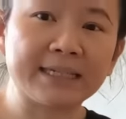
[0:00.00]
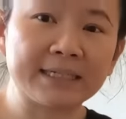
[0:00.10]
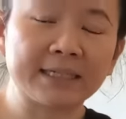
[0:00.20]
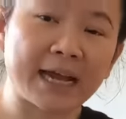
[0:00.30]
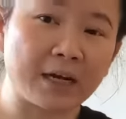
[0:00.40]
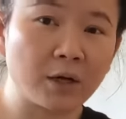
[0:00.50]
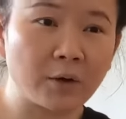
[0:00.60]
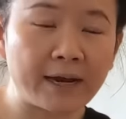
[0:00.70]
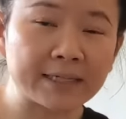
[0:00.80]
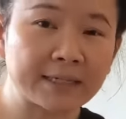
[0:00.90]
I just
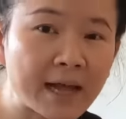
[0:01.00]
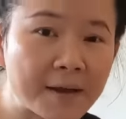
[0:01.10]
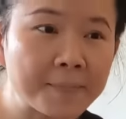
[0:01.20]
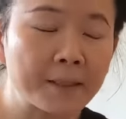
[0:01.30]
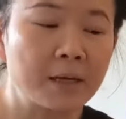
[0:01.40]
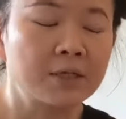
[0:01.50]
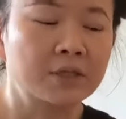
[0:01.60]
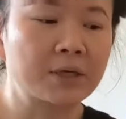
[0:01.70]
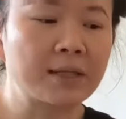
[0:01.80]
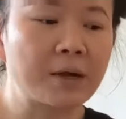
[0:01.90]
categorize them
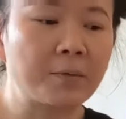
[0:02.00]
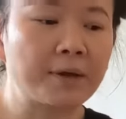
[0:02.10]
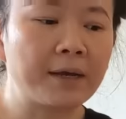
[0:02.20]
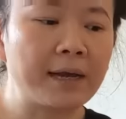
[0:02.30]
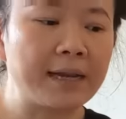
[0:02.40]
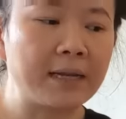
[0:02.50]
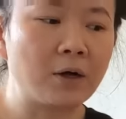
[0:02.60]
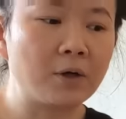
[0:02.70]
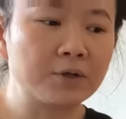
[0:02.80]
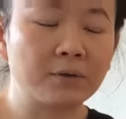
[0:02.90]
so that way, and
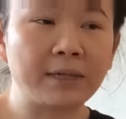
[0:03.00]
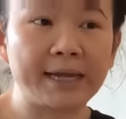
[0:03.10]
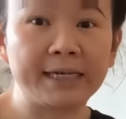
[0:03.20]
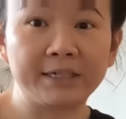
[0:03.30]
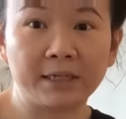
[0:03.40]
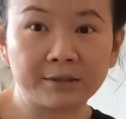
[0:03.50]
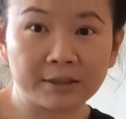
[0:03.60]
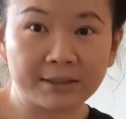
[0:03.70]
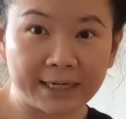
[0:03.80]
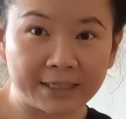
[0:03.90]
also like
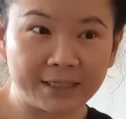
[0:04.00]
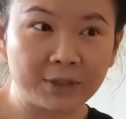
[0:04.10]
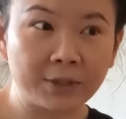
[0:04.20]
indulgent session.